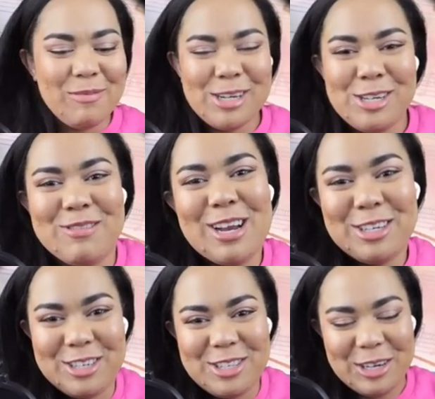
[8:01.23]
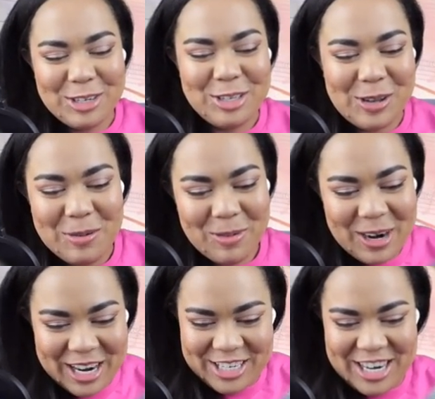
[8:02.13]
a bunch of Russians, they're so
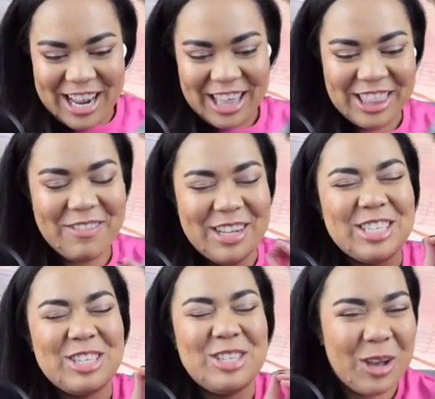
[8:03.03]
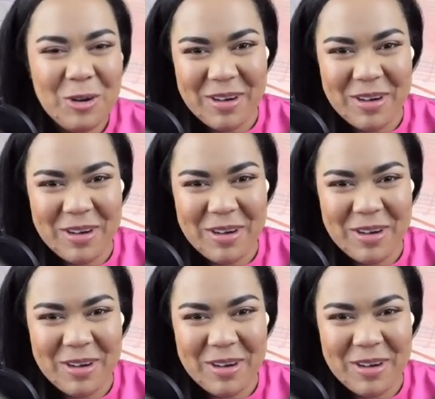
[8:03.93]
British, and I love it so